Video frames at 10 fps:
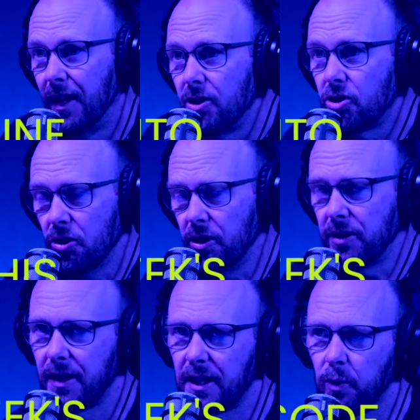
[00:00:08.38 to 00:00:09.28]
Tune
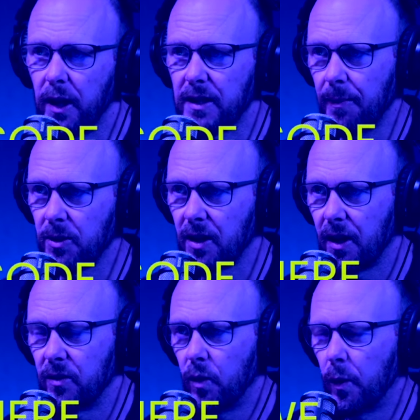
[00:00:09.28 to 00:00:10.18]
into this week's
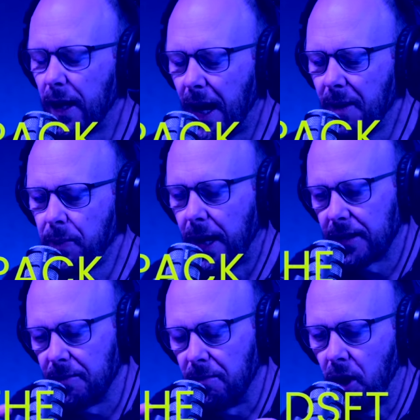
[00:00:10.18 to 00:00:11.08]
episode where we unpack
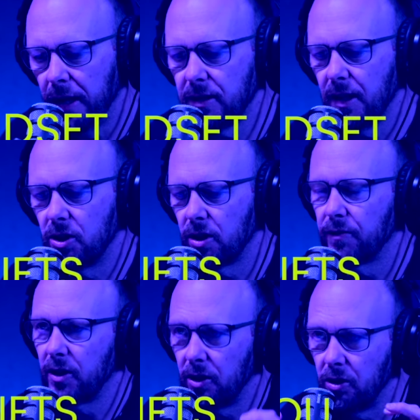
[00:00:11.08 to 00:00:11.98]
the mindset
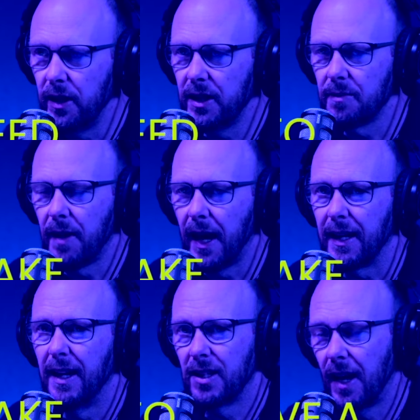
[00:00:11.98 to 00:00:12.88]
shifts you need to make
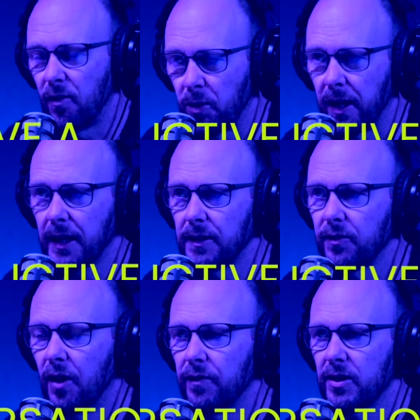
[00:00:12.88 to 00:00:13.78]
to have a productive
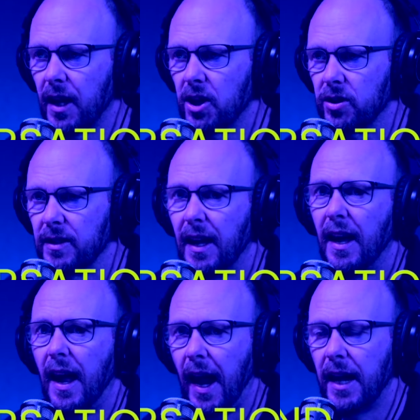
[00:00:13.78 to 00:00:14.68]
conversation
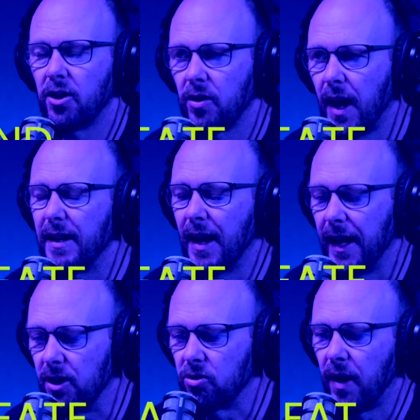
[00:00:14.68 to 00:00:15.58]
and create
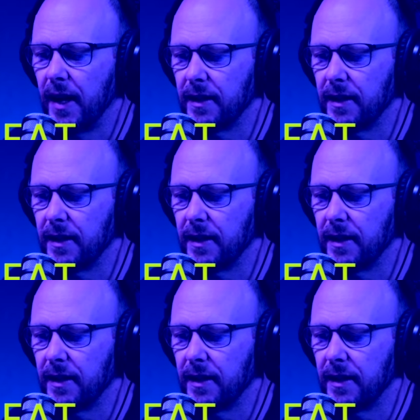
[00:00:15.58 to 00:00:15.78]
a great